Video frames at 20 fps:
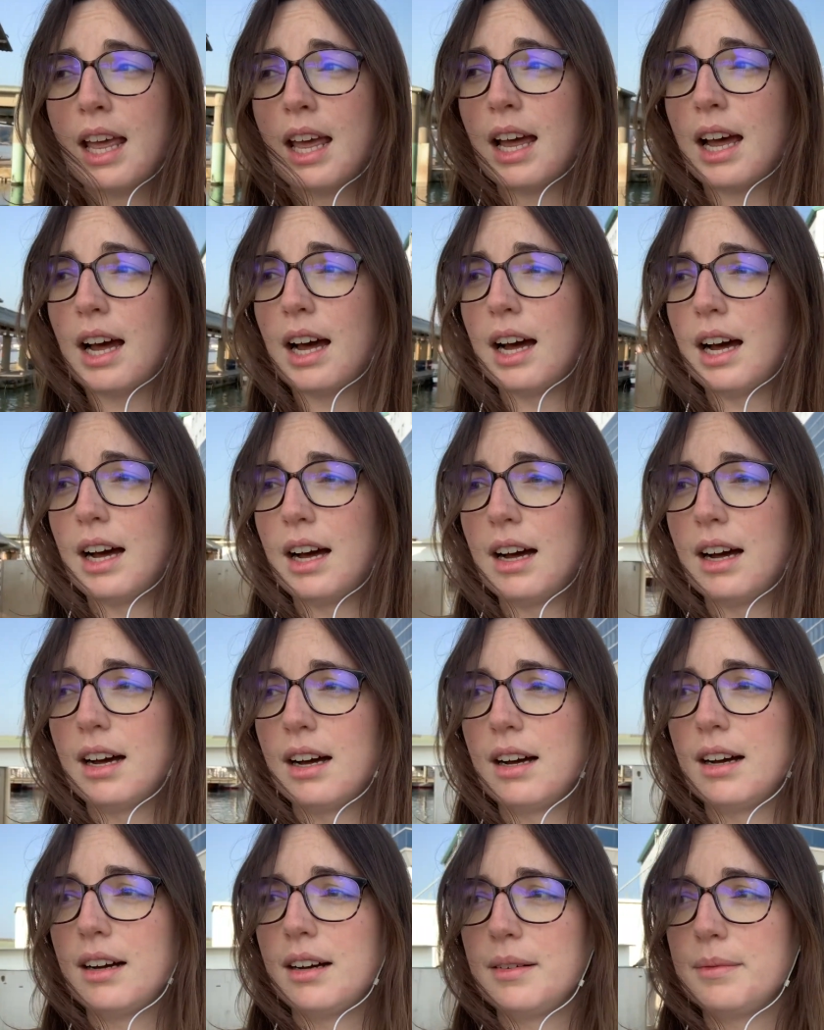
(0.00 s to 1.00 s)

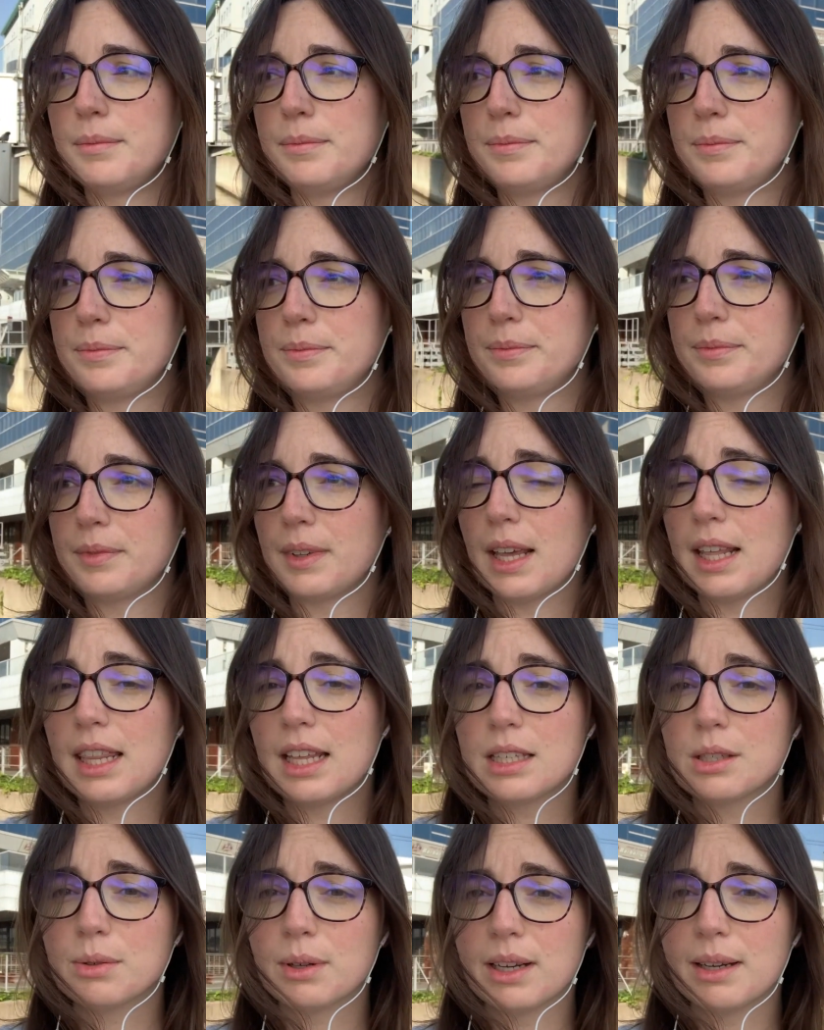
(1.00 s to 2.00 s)
And
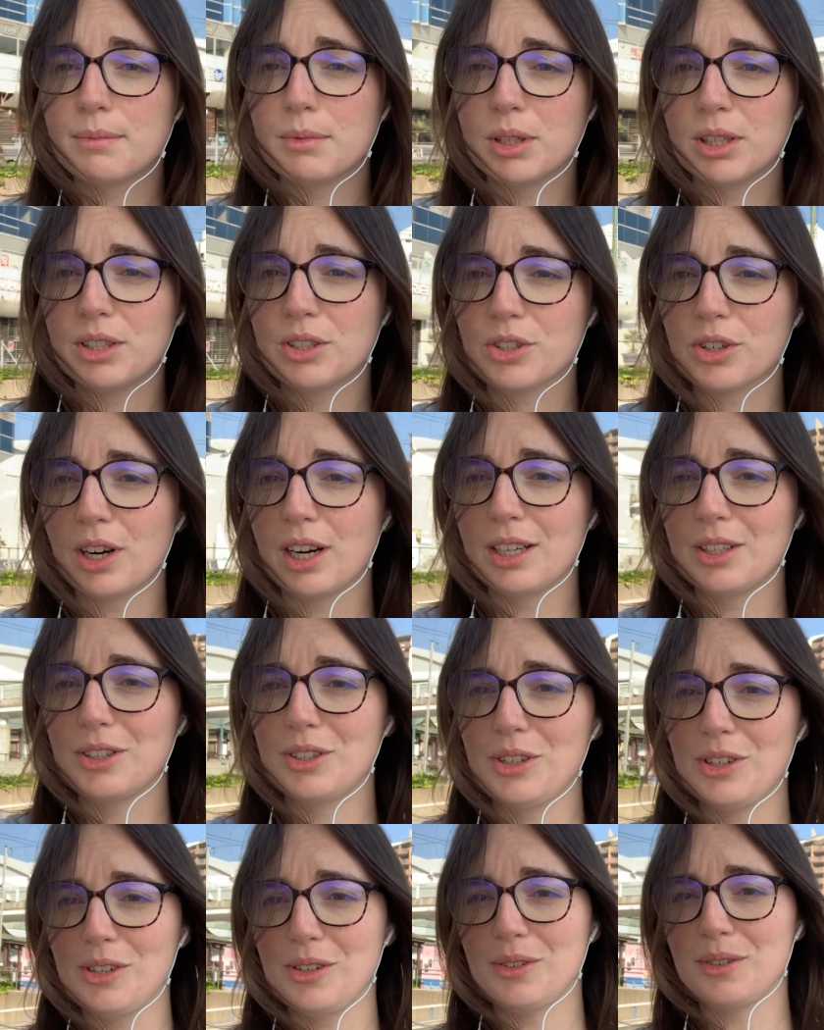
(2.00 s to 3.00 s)
that's what I'm gonna try to
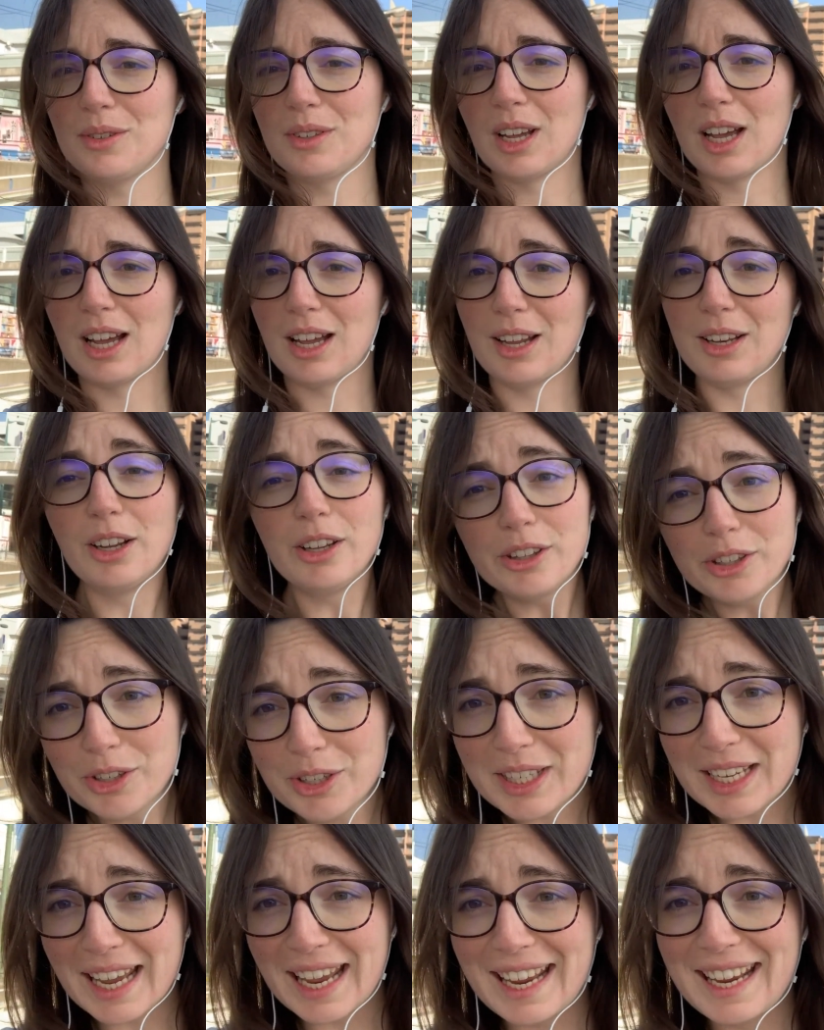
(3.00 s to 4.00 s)
do. Not
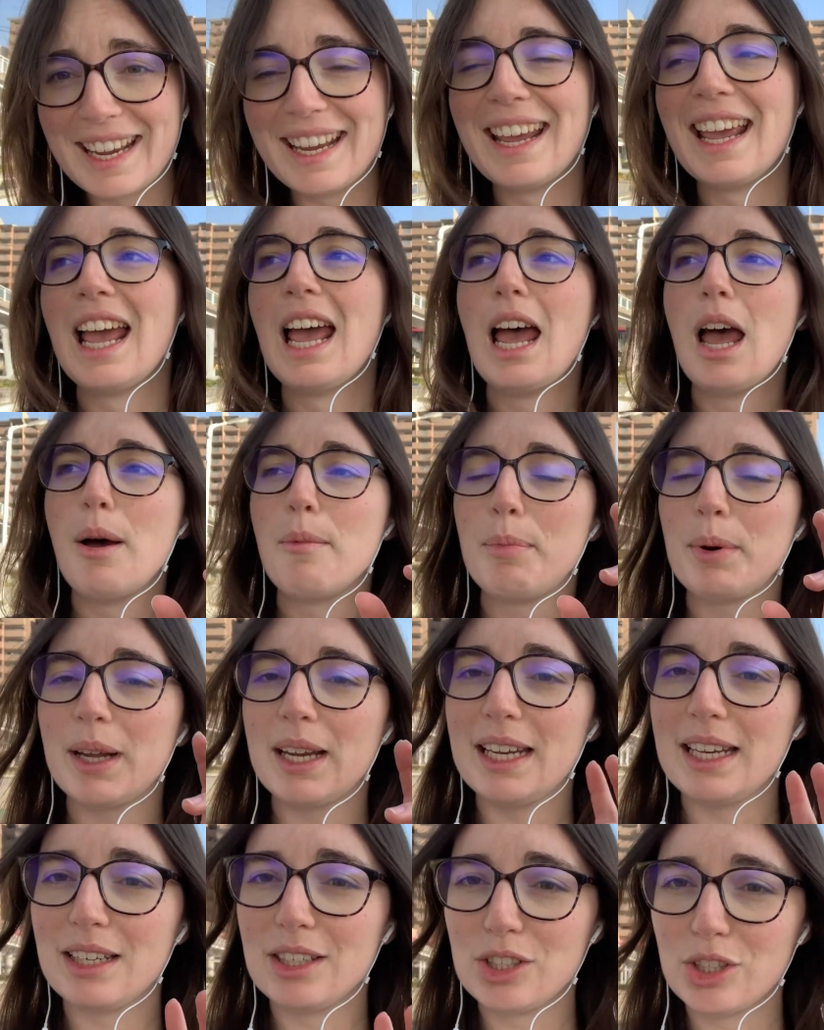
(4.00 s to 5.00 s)
today, but
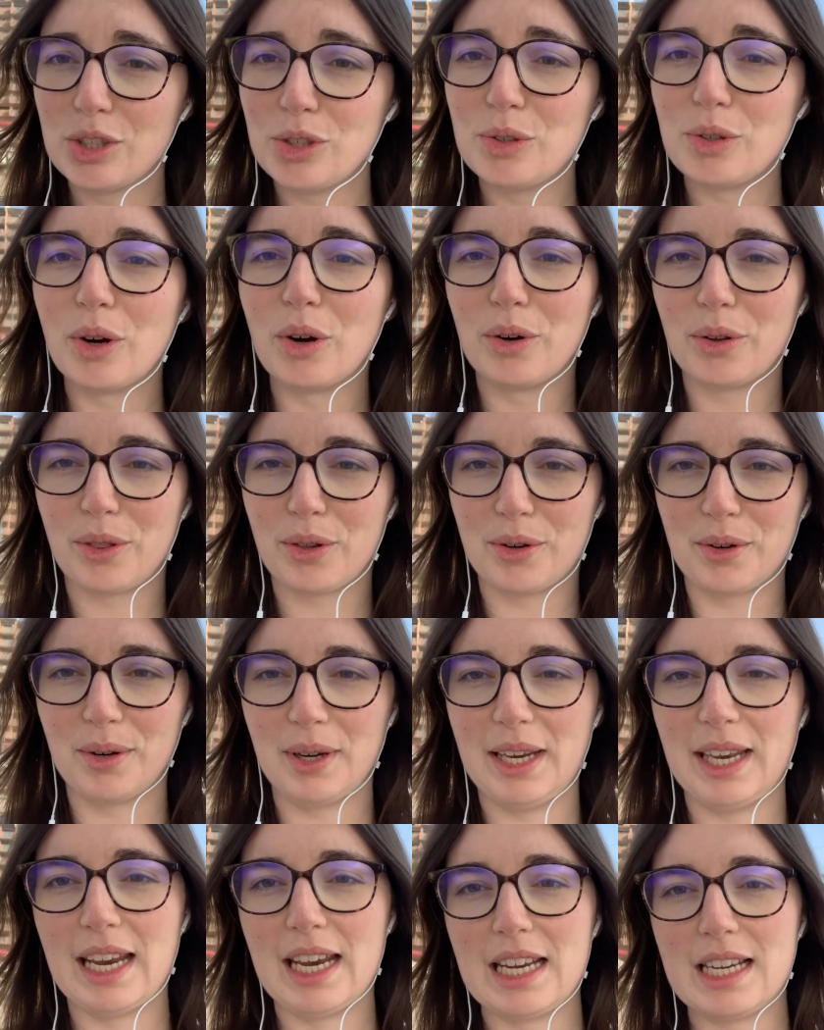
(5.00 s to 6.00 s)
in 2 or
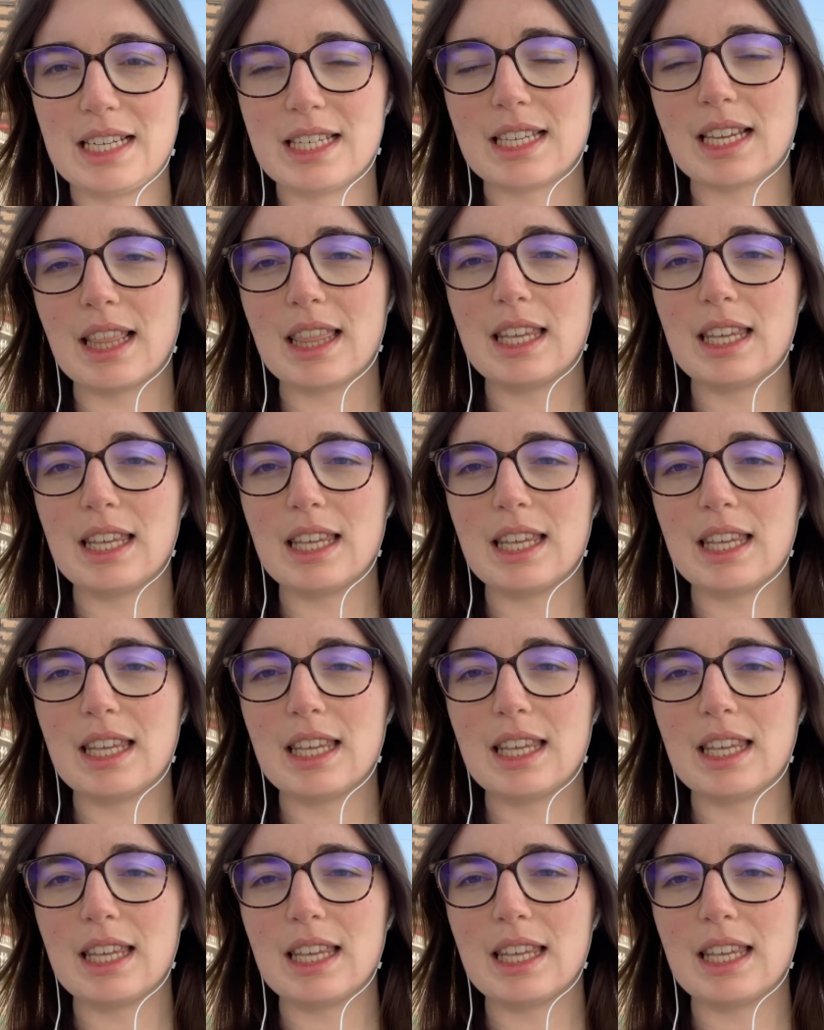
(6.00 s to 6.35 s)
3 days.